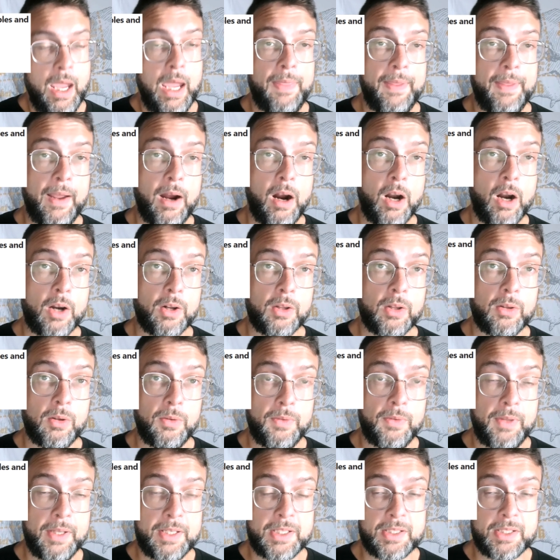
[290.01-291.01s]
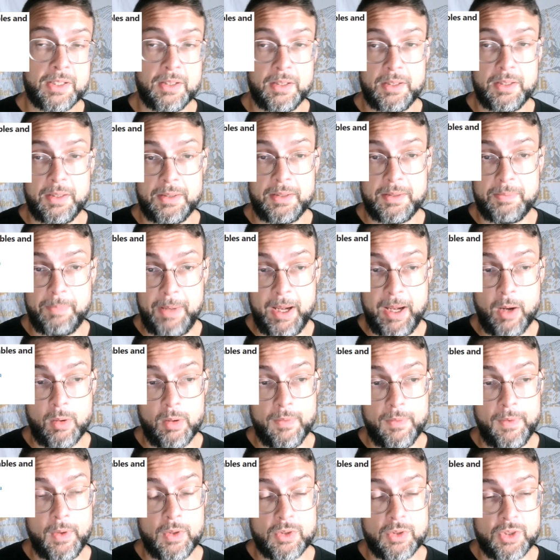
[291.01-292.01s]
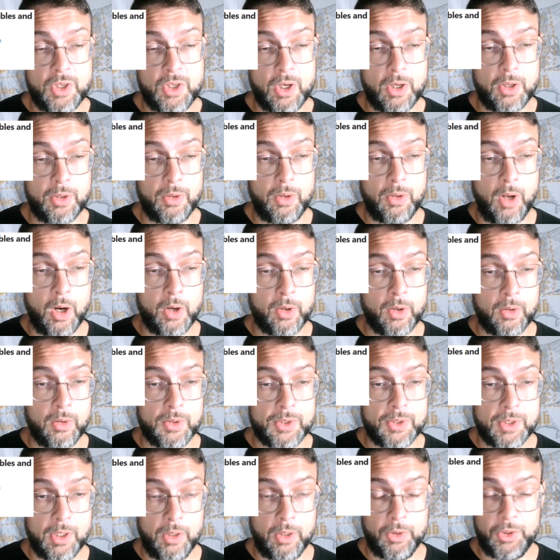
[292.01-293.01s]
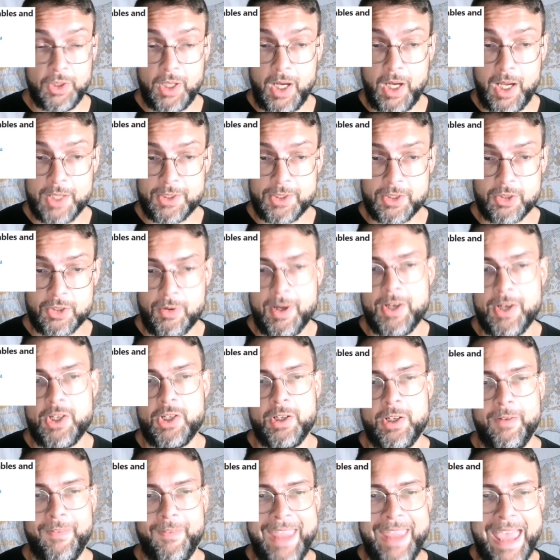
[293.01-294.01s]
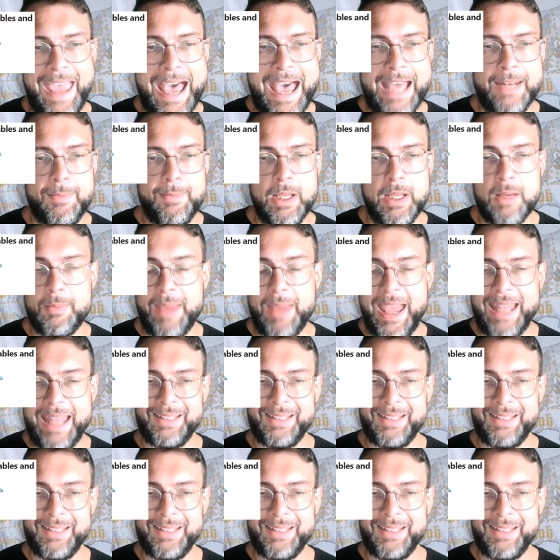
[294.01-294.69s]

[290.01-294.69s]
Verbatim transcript: And the article, this peer reviewed journal article is called Concentration of Cadmium